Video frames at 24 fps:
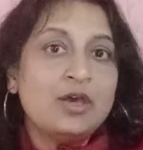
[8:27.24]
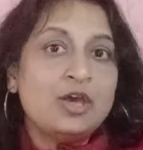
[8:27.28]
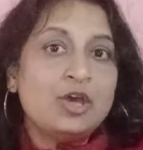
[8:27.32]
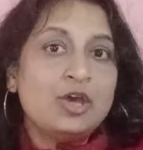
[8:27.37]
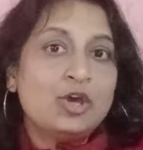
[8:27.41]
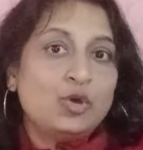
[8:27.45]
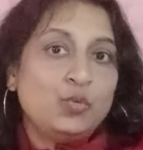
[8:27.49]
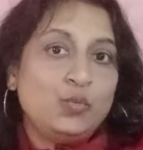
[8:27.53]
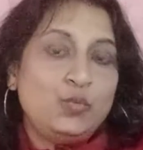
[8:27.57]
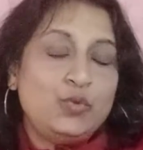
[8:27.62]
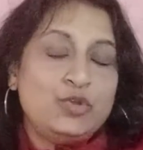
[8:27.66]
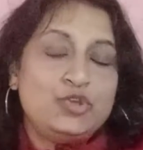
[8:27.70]

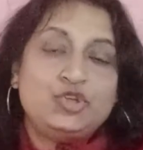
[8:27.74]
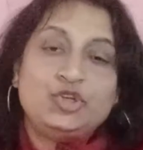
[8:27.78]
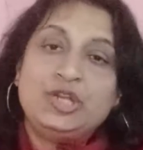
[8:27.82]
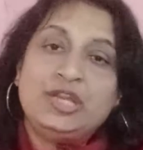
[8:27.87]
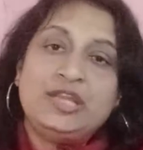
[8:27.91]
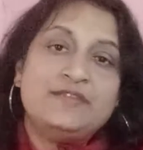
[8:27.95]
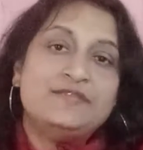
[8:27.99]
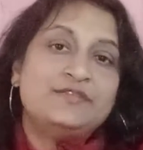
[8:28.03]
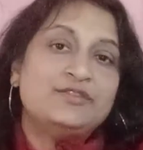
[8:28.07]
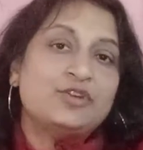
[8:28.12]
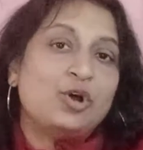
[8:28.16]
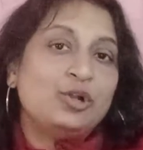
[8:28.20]
which
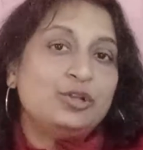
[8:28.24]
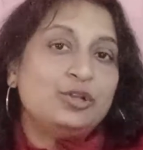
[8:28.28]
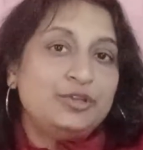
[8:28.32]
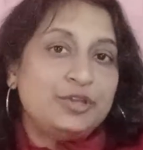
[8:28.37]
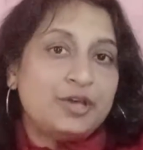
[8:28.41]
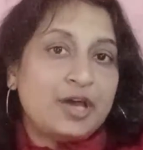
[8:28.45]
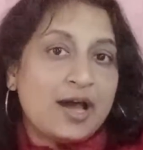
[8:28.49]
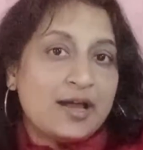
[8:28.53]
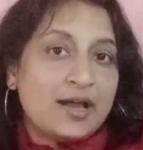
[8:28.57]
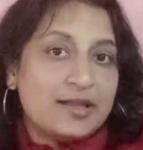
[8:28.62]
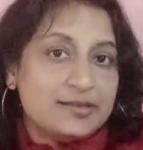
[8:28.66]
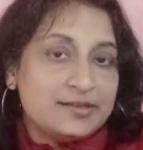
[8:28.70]
leaves all
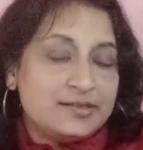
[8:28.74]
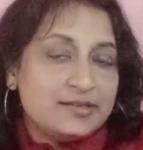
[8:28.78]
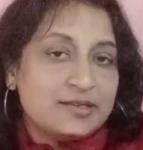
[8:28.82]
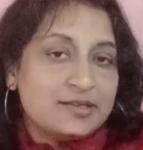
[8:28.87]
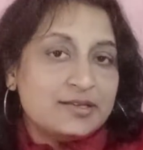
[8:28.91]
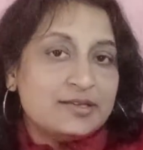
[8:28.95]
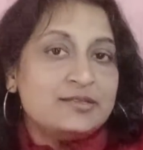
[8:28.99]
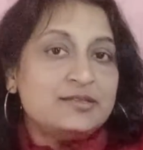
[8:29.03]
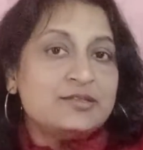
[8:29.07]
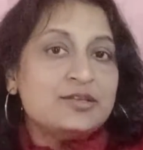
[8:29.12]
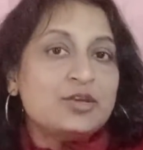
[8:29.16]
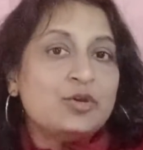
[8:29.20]
the
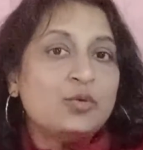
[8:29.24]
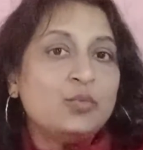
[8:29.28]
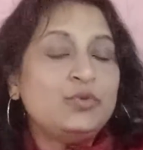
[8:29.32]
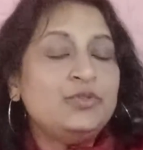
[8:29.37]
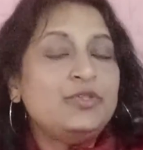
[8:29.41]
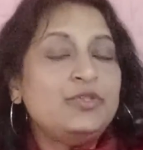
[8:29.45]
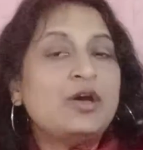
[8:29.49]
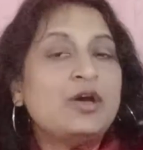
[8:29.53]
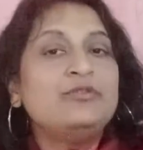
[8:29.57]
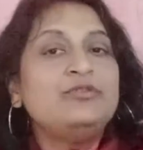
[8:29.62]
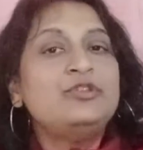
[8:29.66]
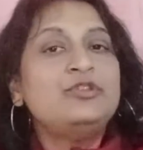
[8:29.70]
answers
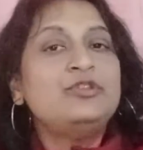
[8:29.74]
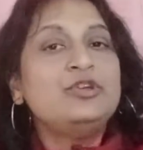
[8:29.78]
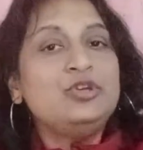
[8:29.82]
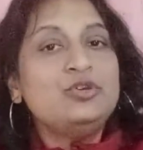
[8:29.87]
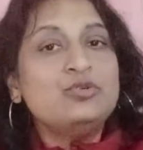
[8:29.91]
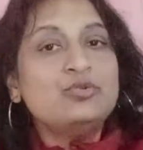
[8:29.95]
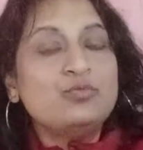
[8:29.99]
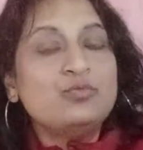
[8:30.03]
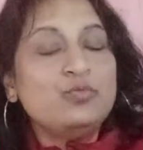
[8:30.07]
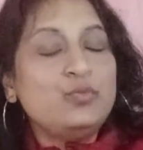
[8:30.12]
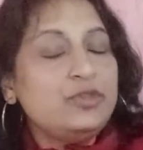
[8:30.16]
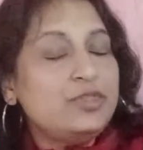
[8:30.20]
without
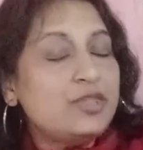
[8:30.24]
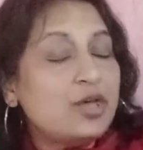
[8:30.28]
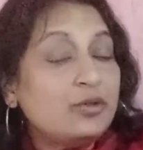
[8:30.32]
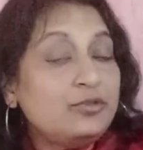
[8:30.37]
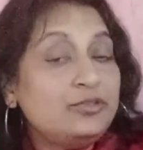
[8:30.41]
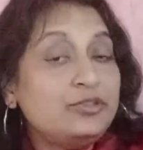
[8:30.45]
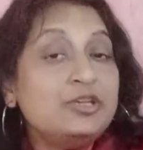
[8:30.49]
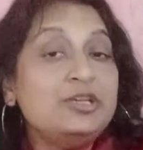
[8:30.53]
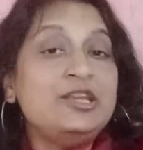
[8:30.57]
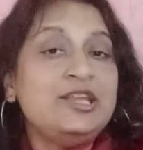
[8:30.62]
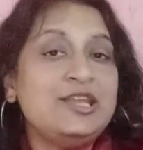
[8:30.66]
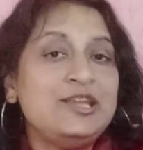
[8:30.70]

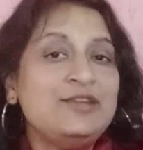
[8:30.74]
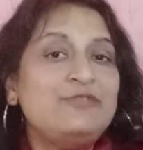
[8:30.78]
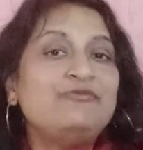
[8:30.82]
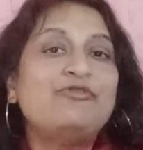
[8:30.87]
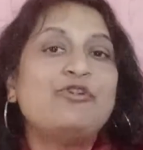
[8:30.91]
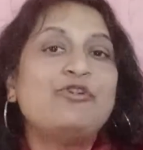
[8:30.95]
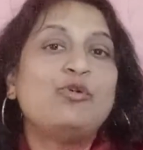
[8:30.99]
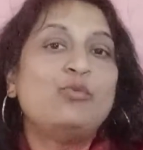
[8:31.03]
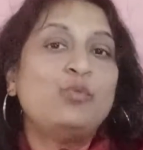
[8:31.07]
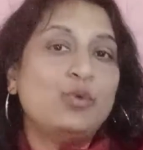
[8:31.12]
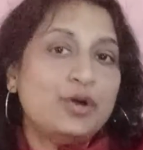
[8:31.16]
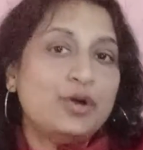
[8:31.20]
the need
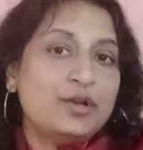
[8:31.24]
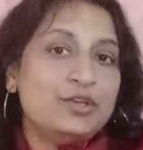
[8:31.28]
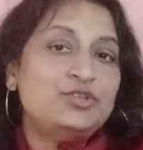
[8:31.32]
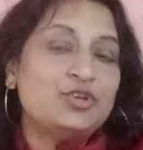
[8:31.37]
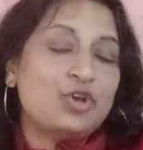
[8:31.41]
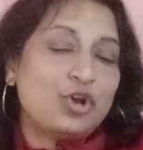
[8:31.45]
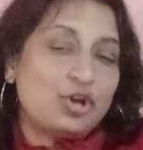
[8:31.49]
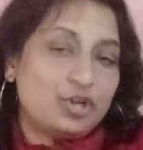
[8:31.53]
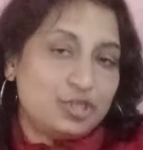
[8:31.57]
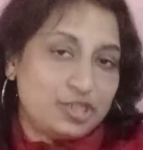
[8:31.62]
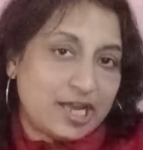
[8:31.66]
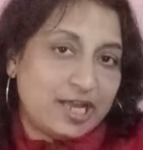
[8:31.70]
for words
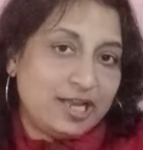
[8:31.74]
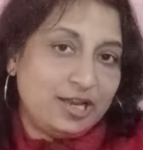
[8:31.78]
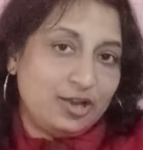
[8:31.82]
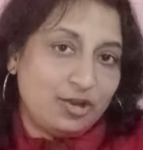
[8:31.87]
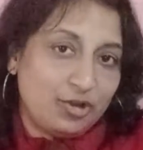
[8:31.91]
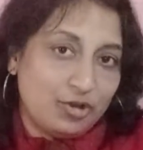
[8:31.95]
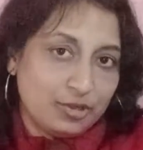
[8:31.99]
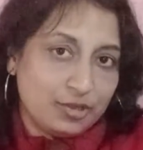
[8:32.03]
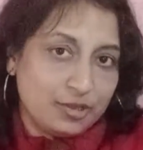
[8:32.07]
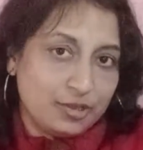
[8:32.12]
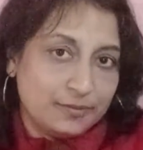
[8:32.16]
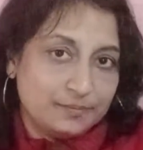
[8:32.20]
or
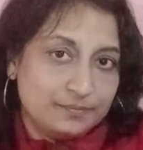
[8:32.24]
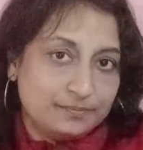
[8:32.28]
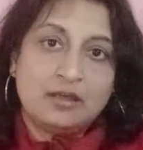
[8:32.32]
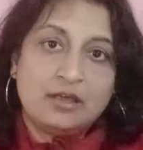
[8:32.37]
dialogue.